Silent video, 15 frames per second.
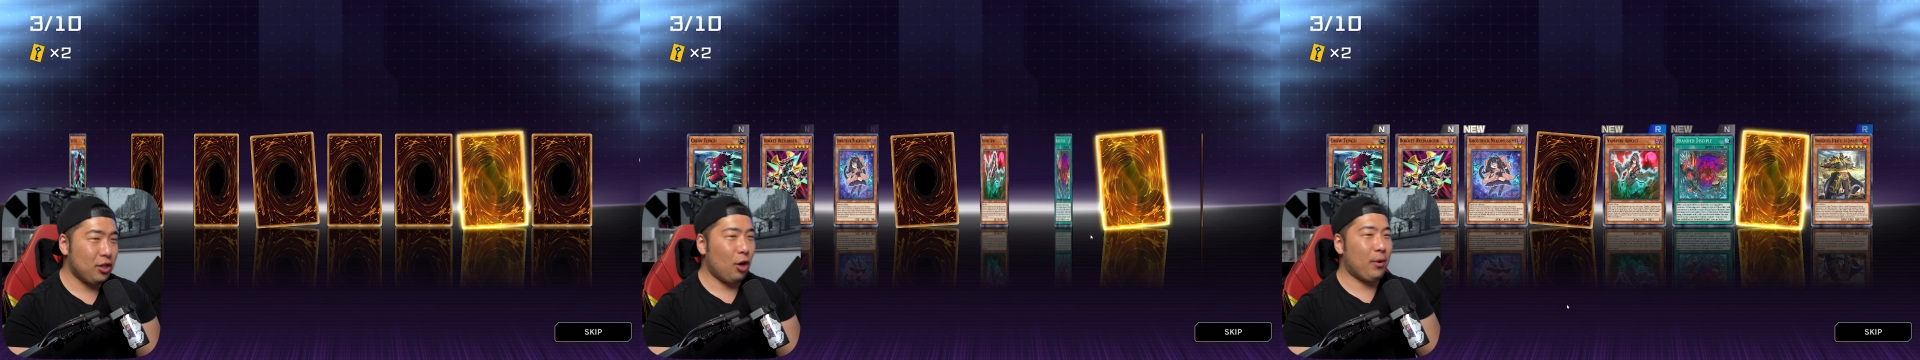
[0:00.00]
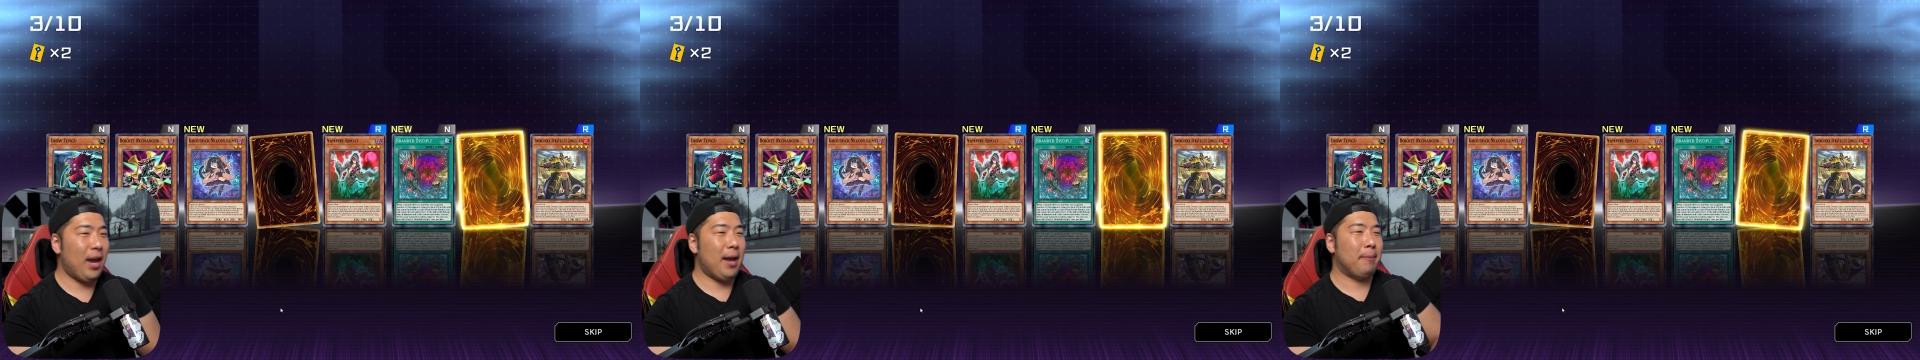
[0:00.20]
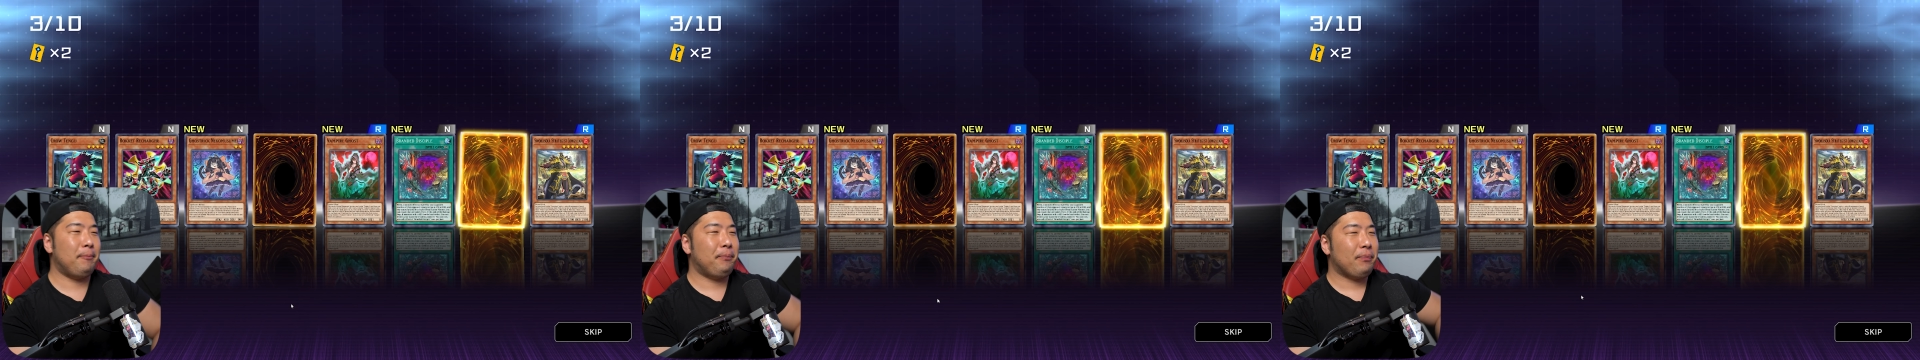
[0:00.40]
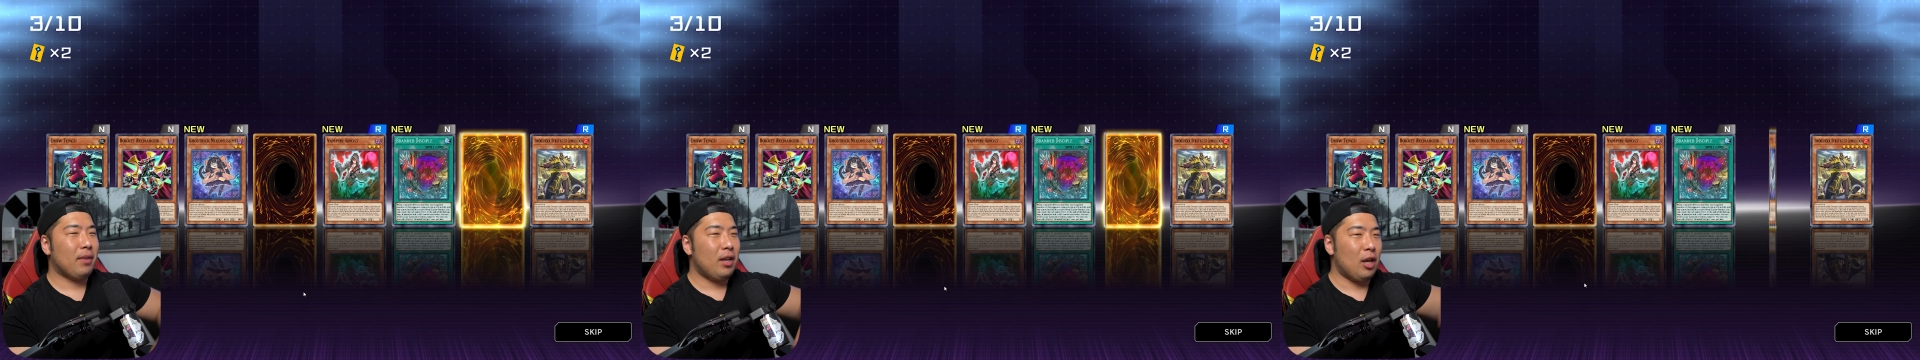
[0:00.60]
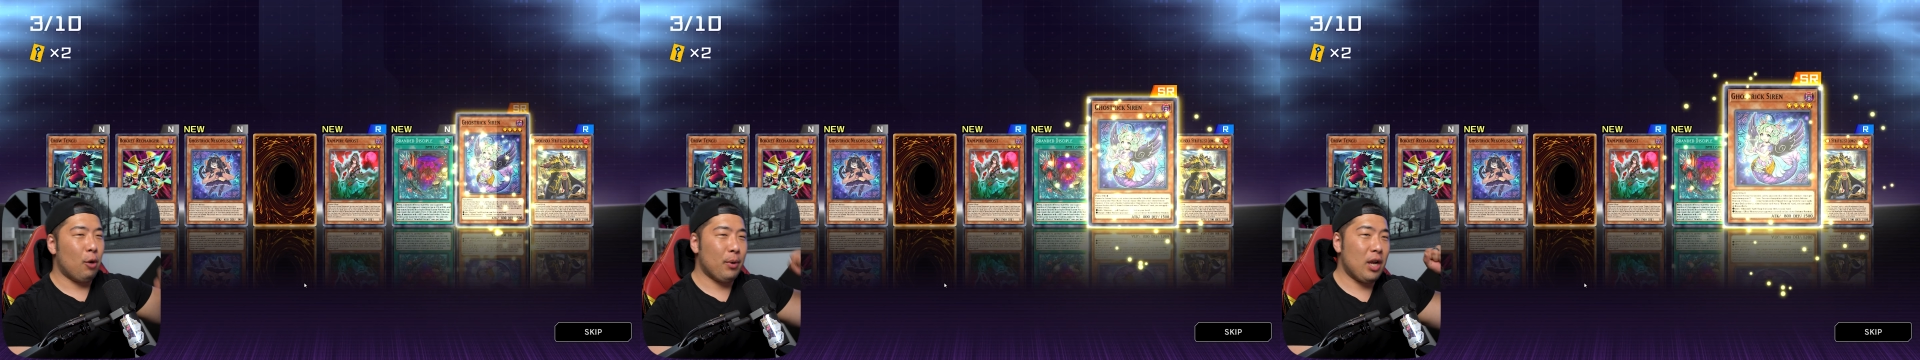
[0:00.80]
Okay,
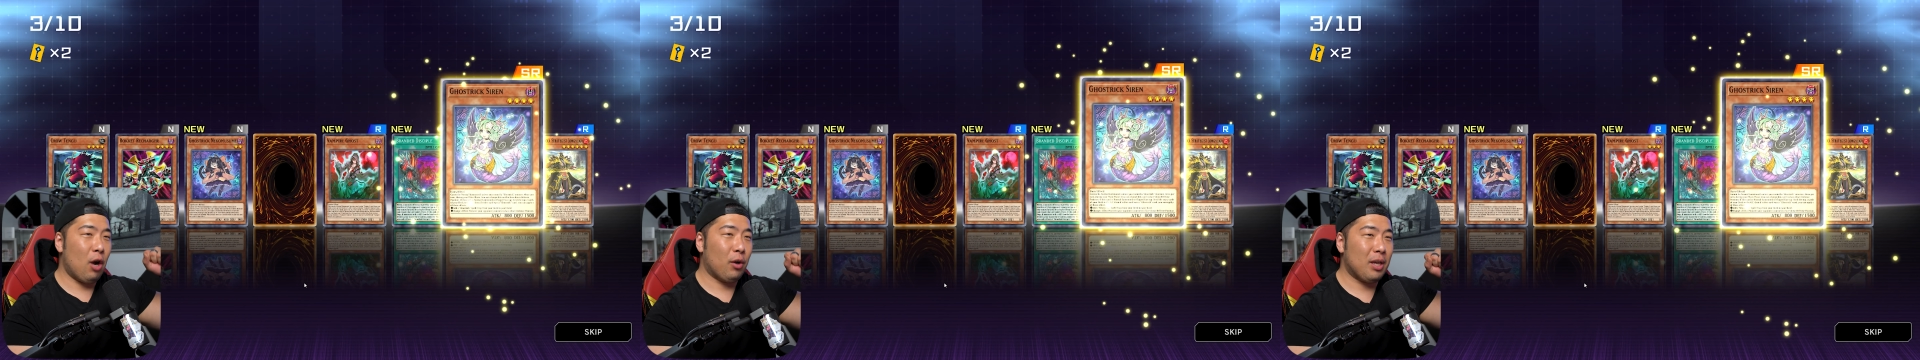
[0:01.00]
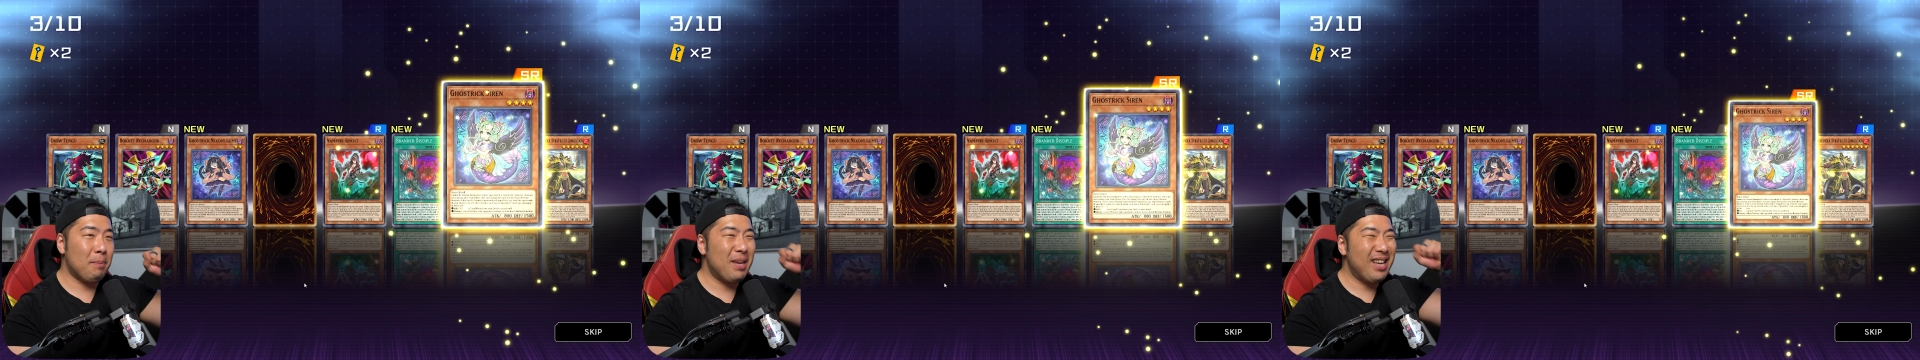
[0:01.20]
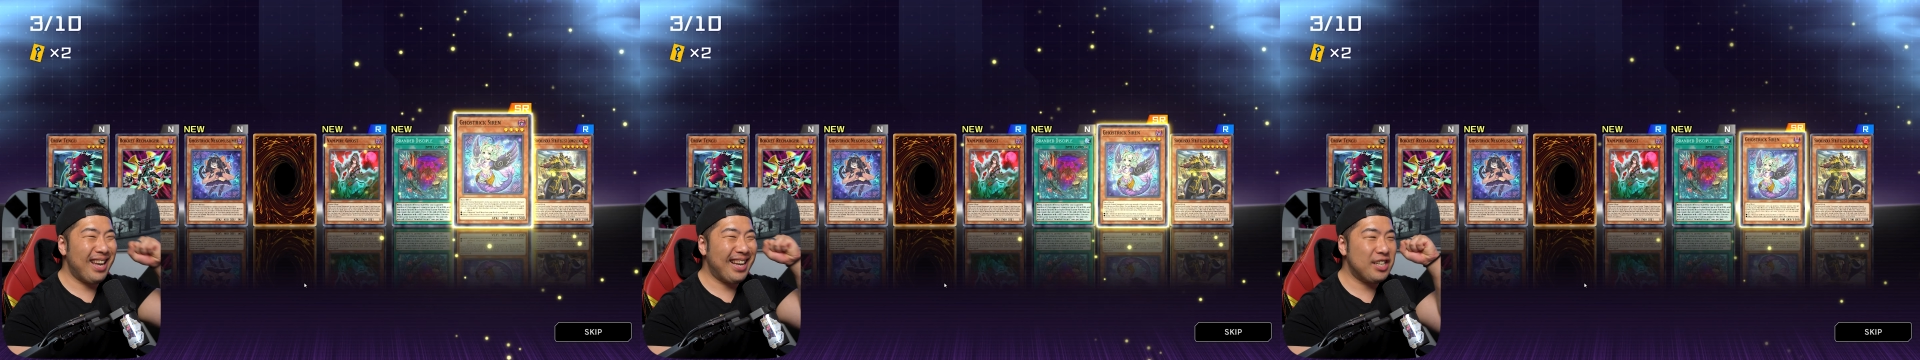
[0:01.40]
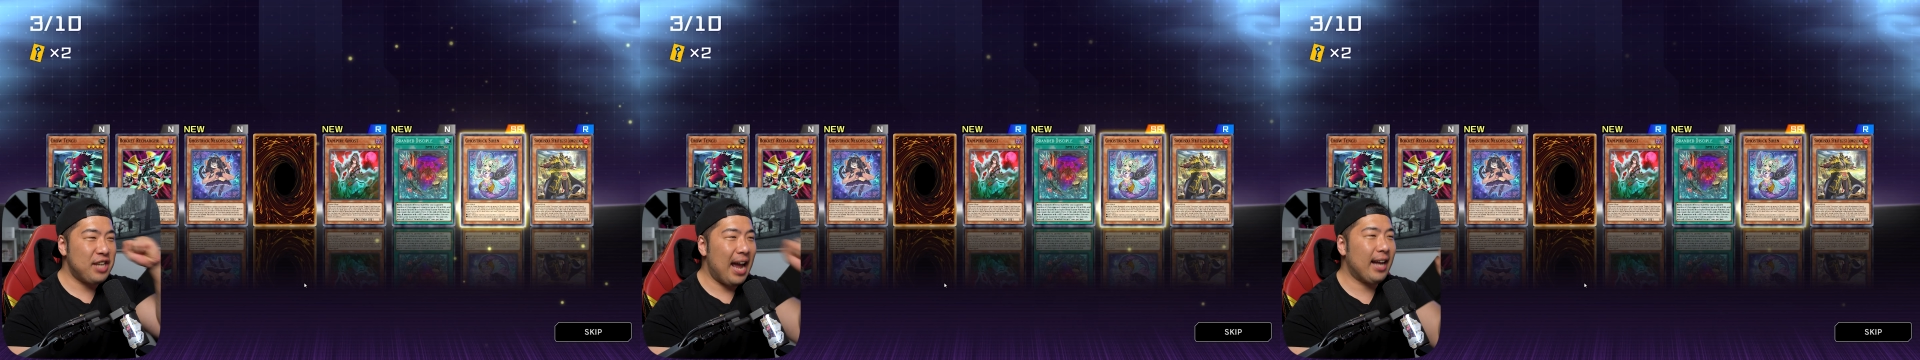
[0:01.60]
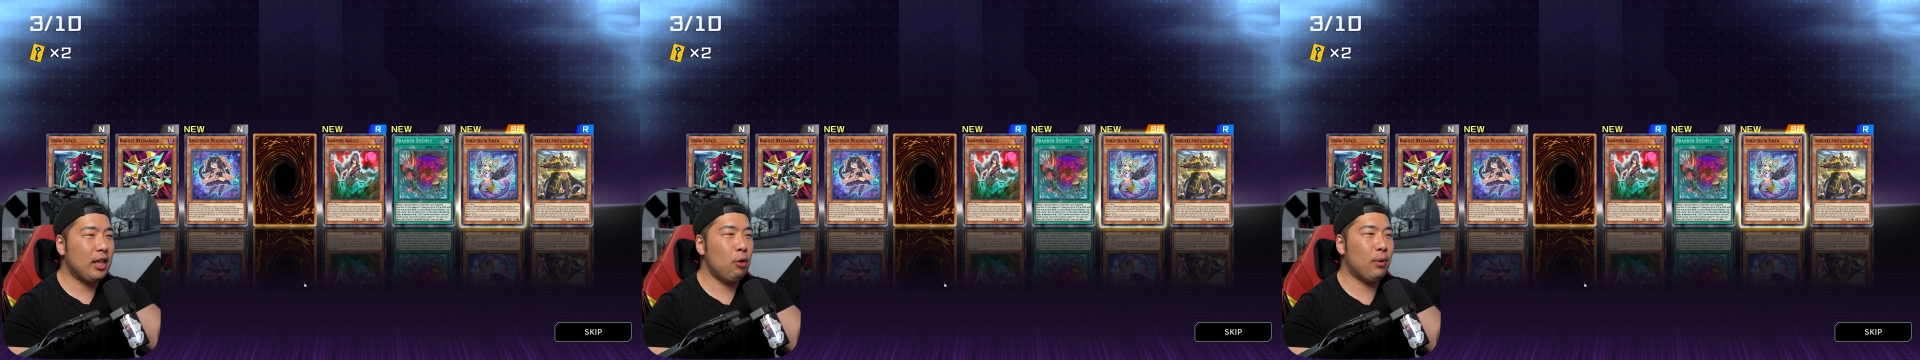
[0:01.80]
here we go. Give me
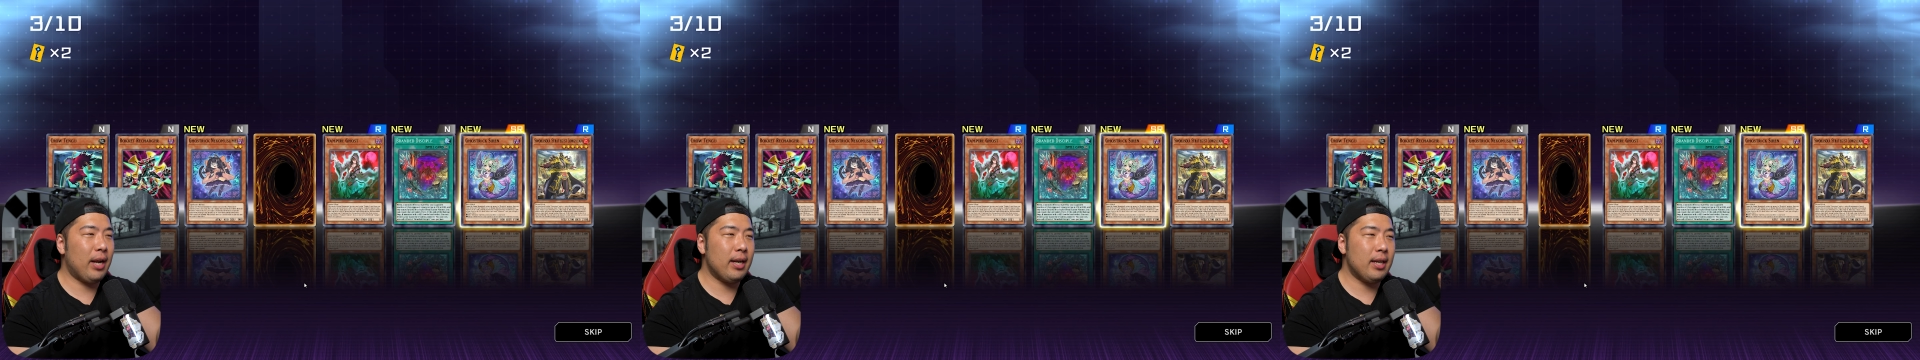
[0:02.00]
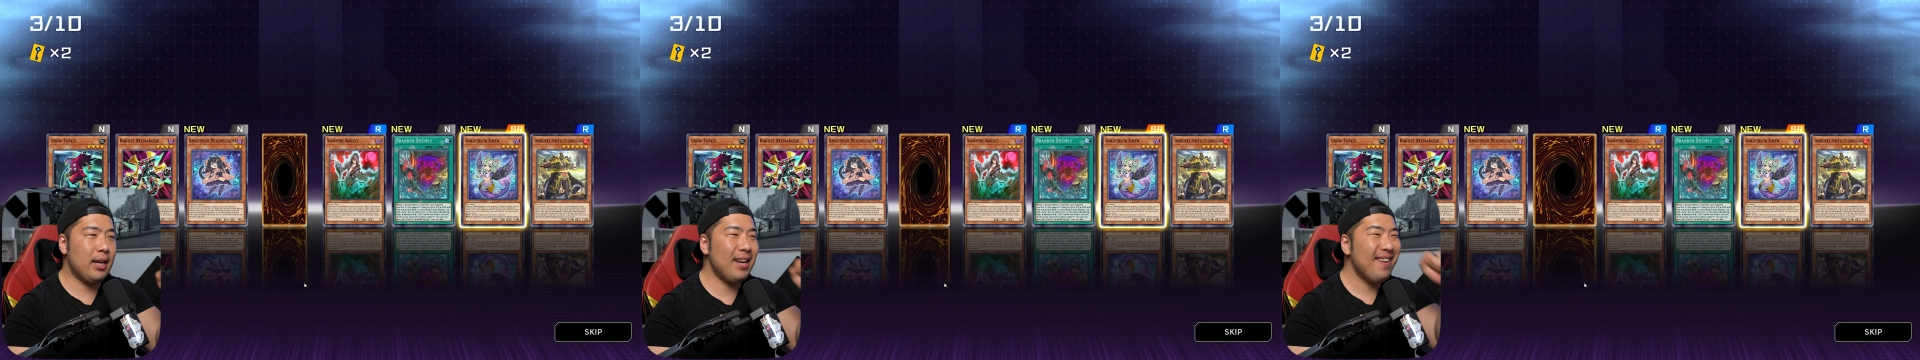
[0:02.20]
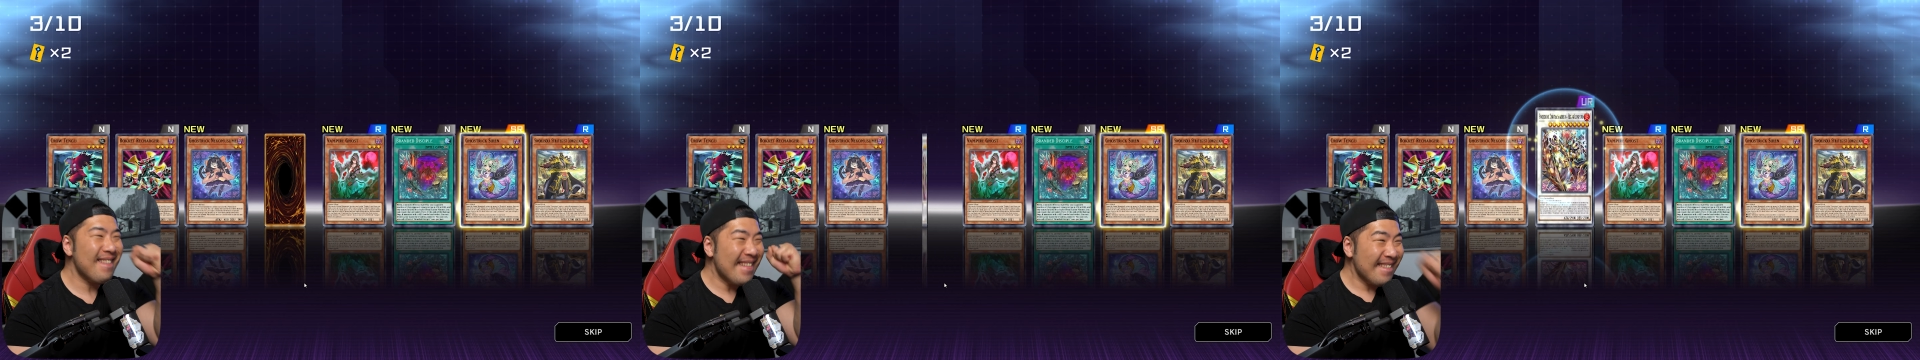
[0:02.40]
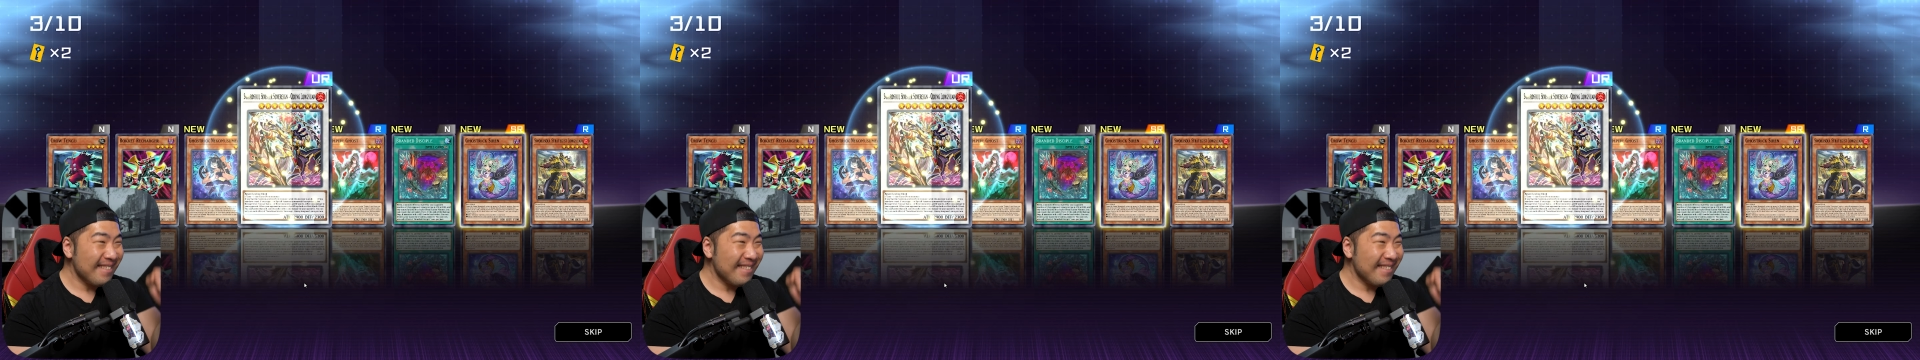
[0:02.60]
exactly what I need.